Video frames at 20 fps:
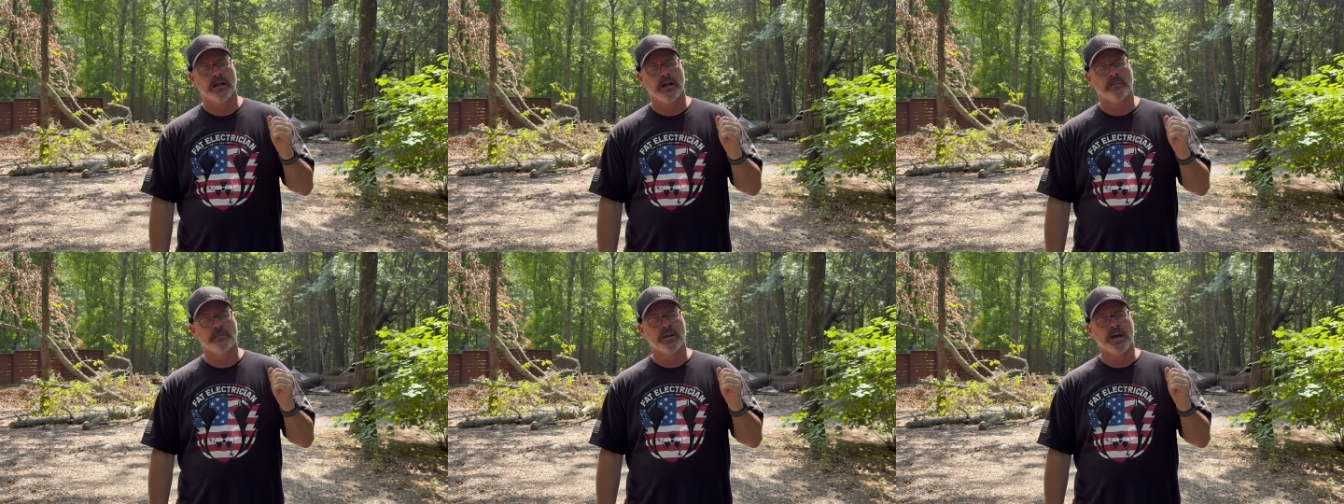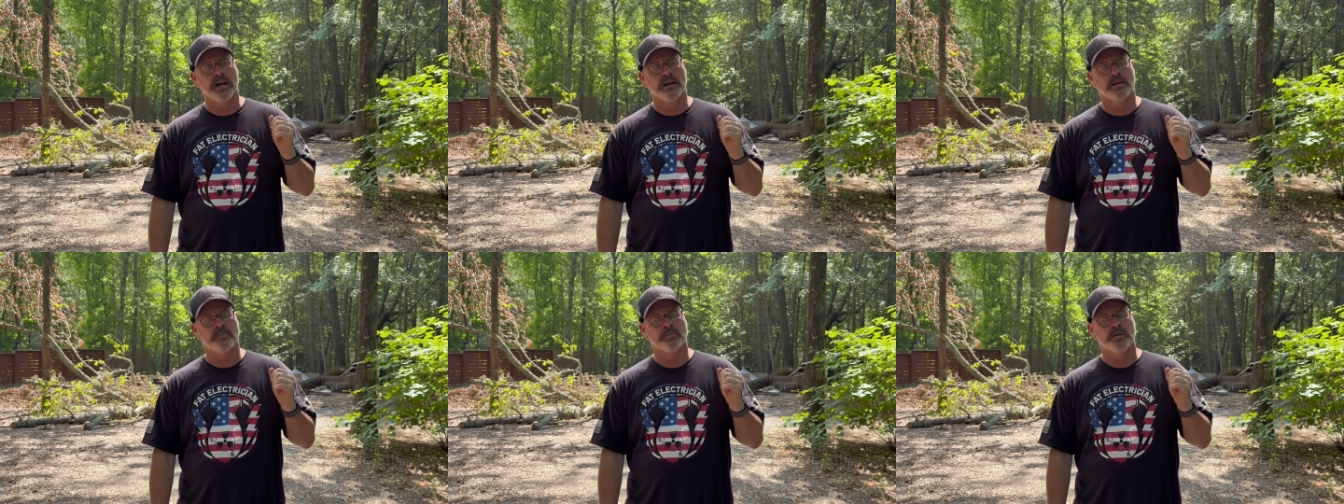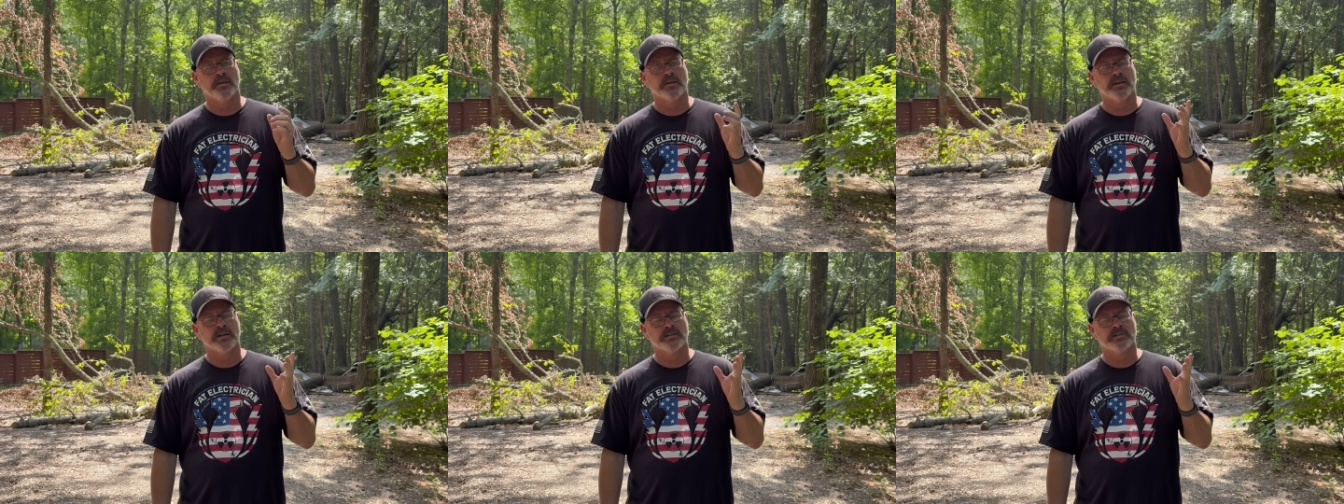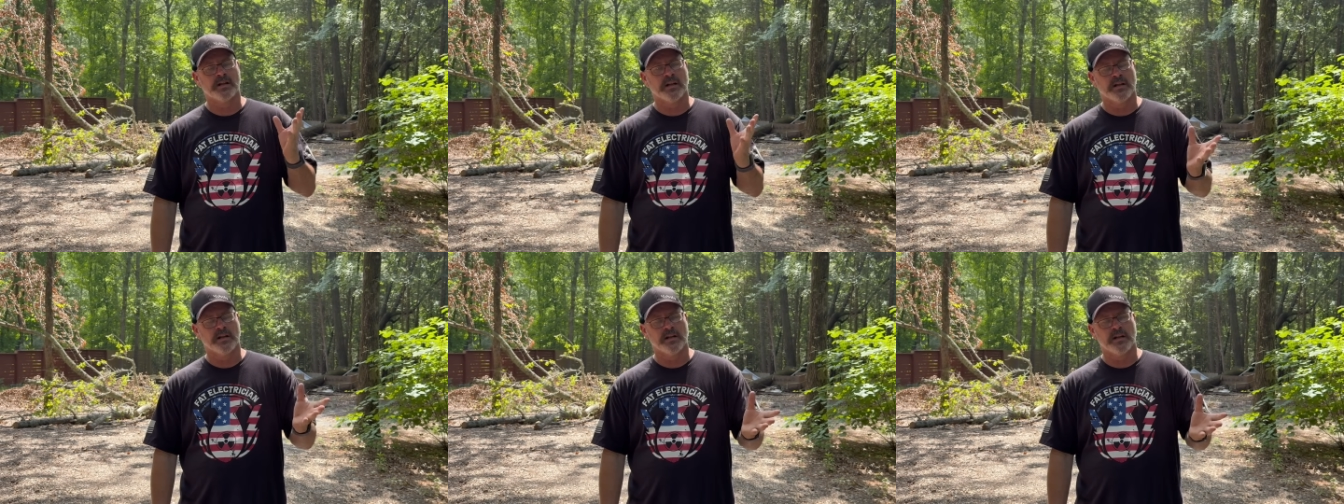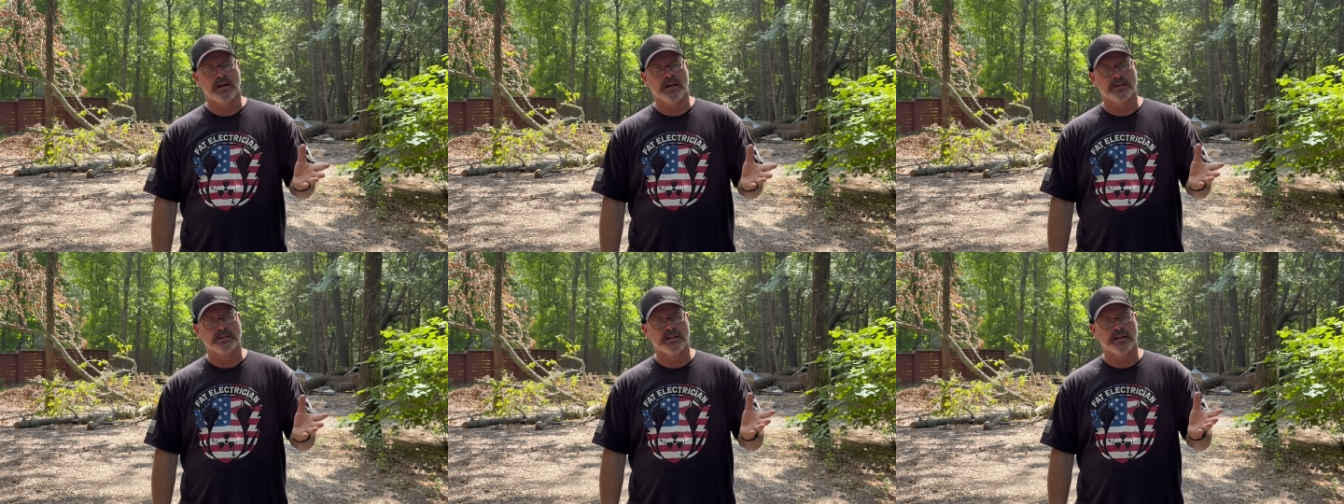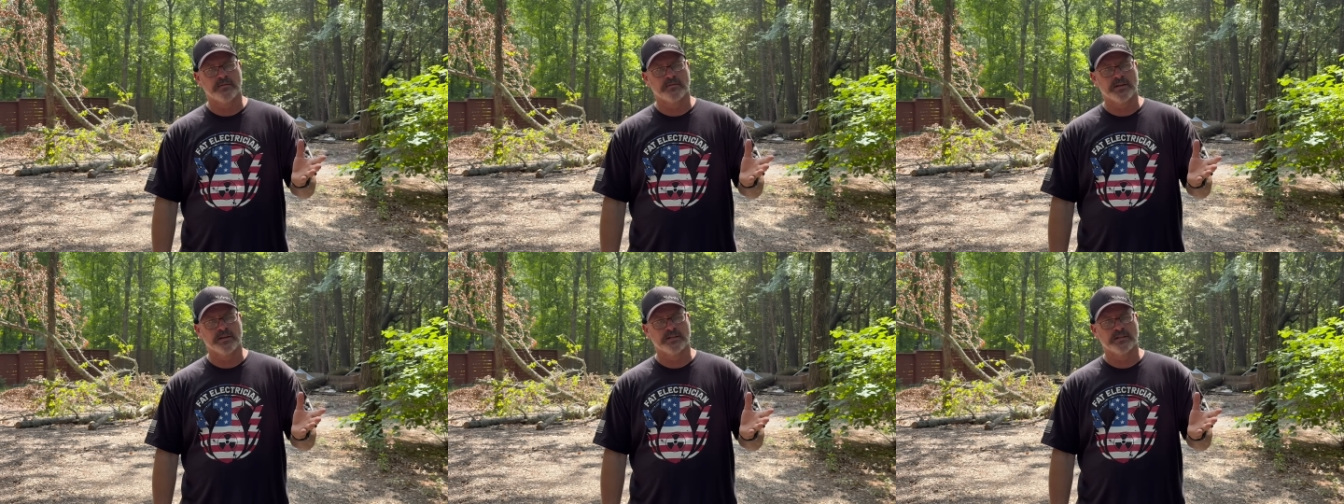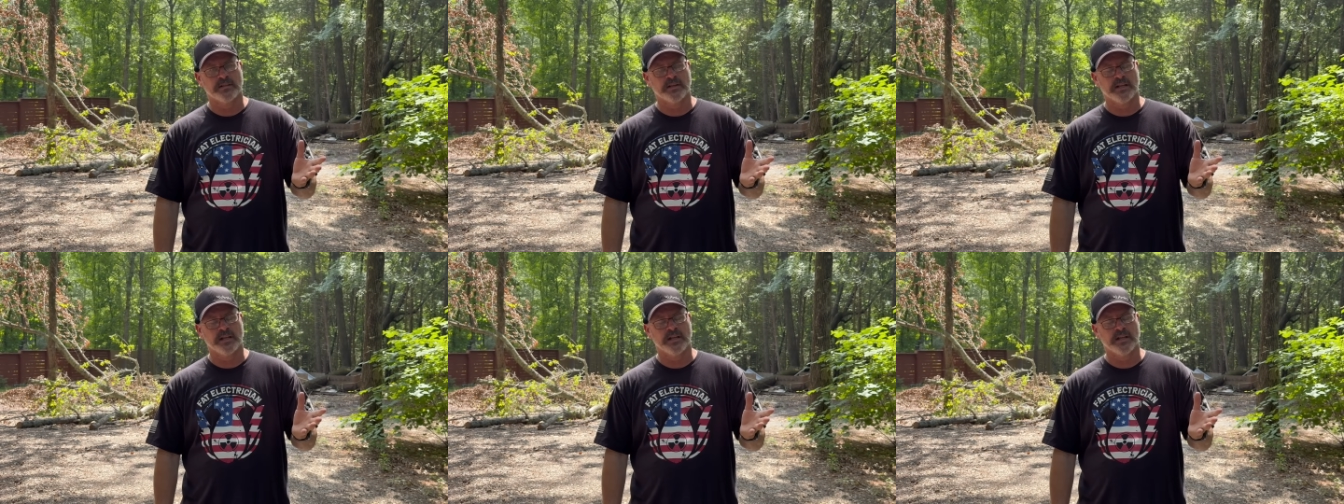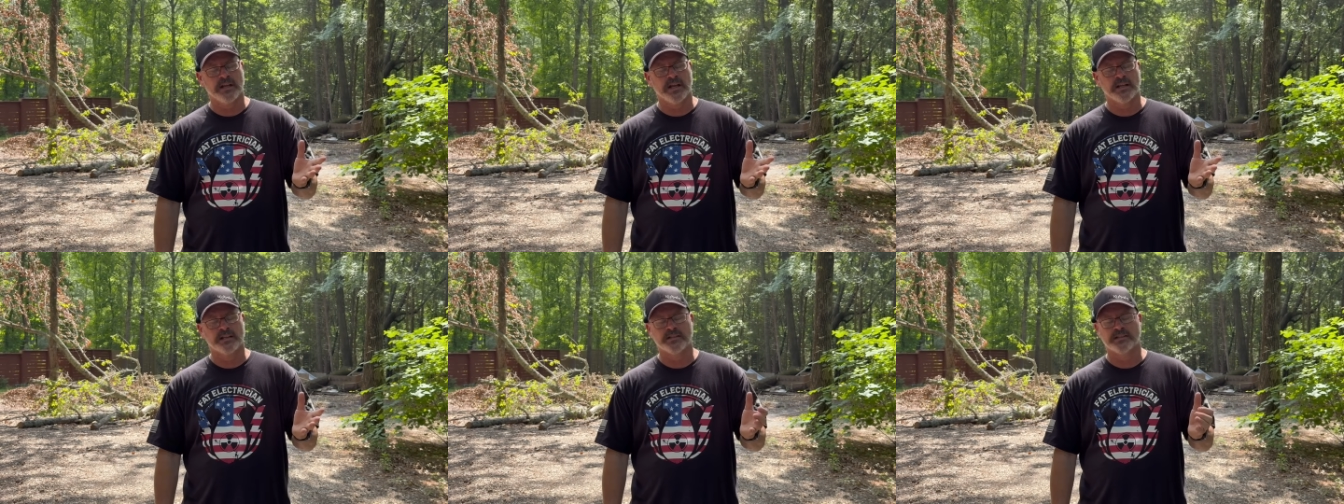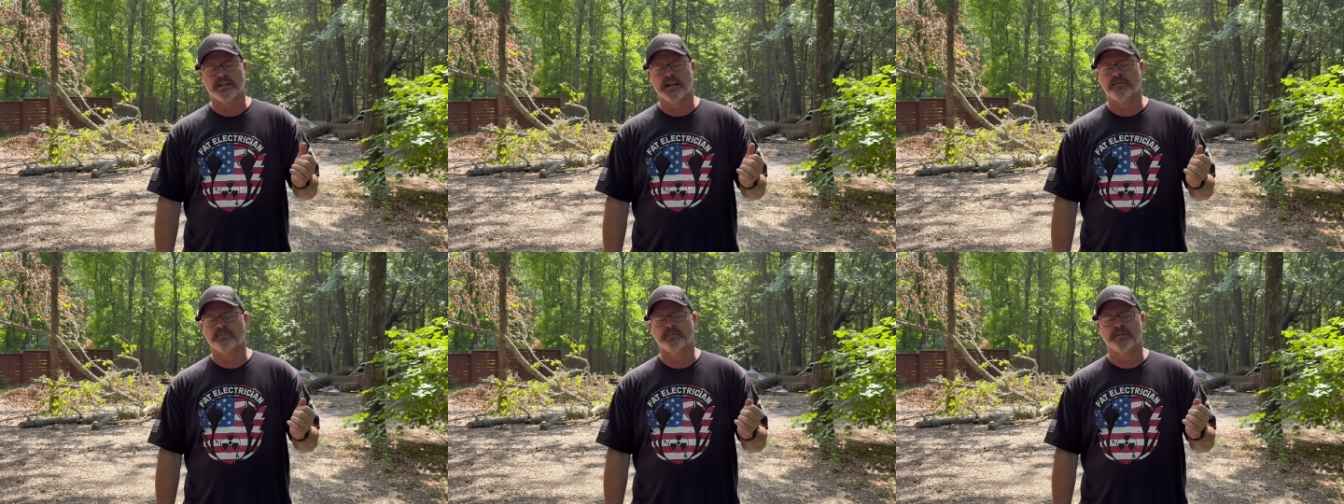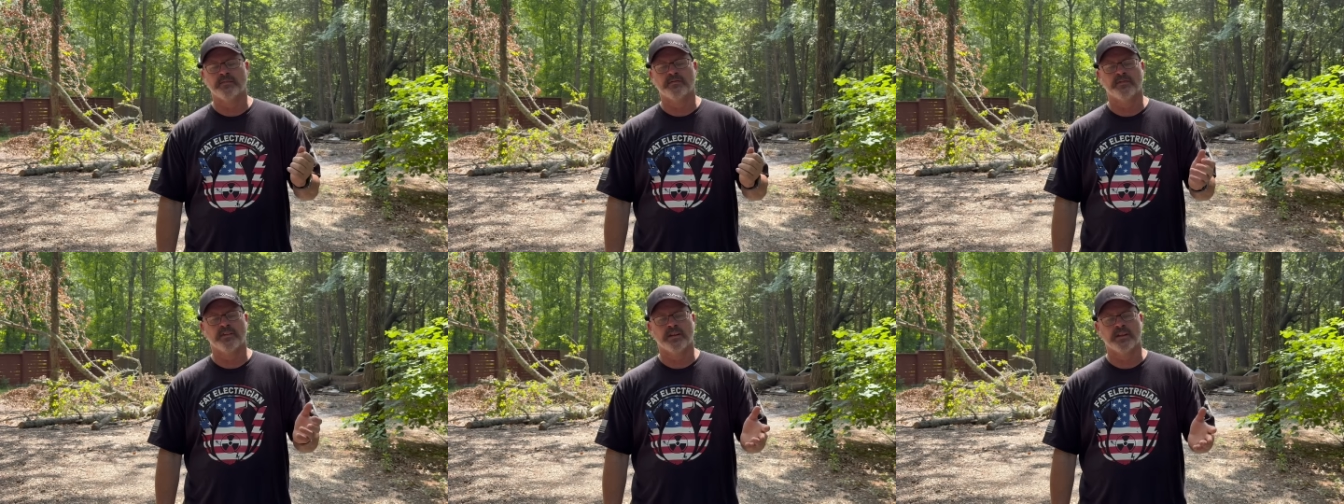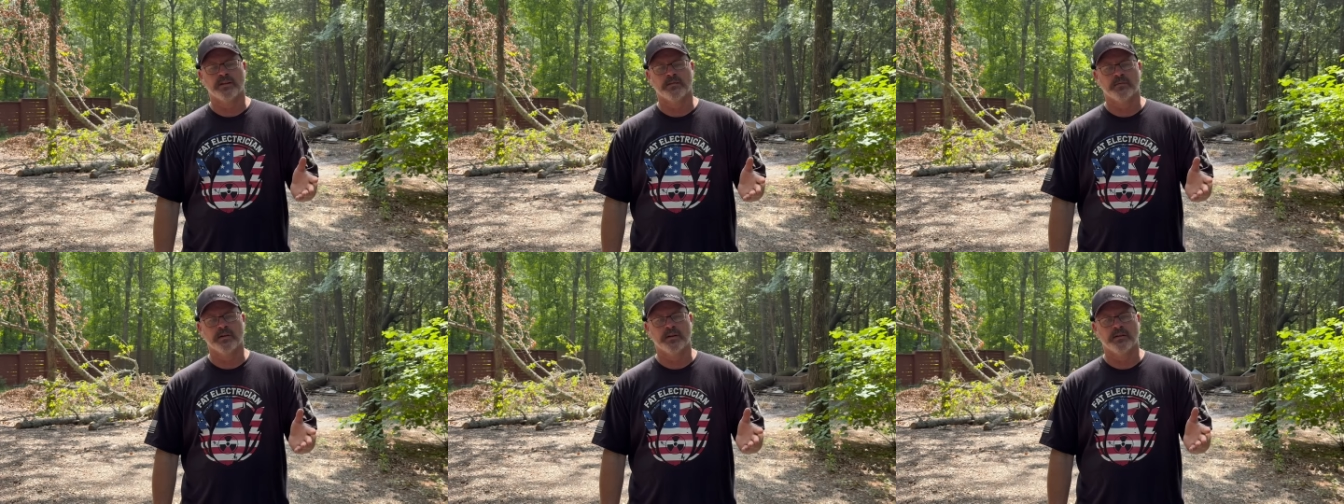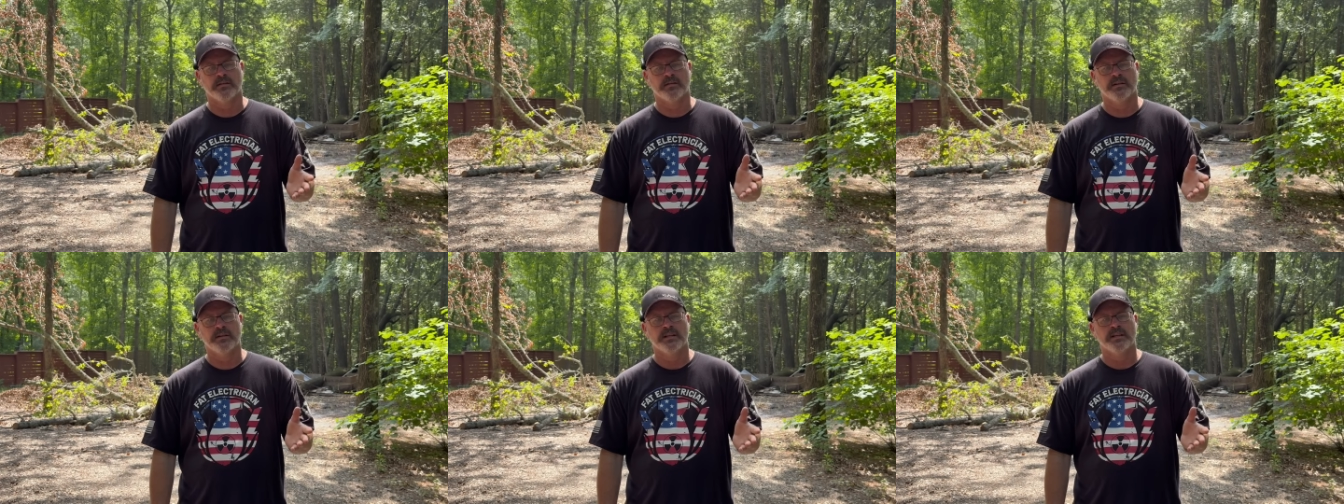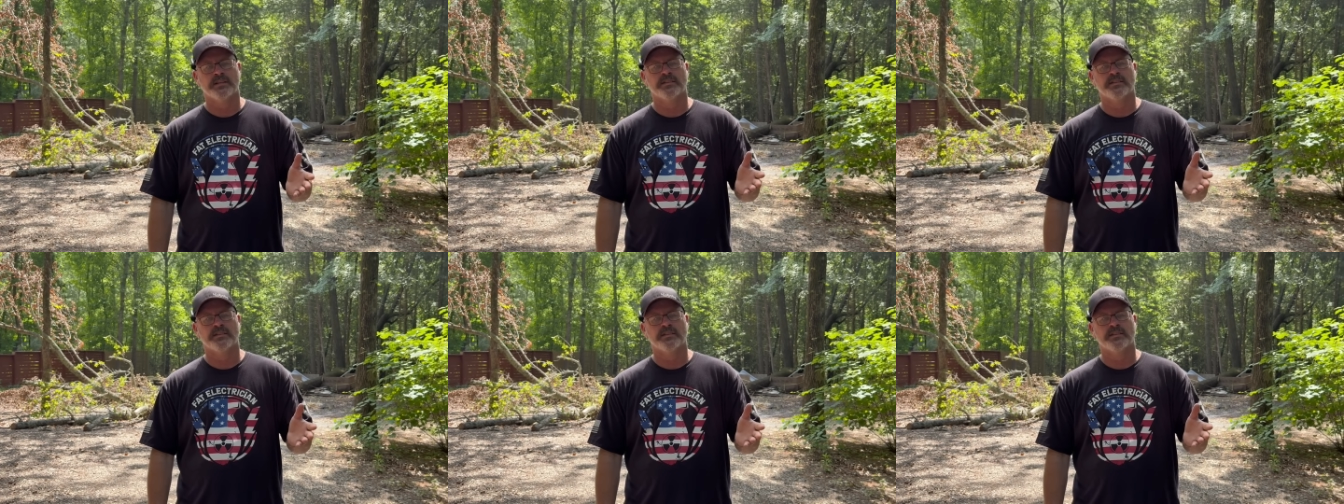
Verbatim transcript: I'm not uploading a ton of content recently. I just haven't been feeling well.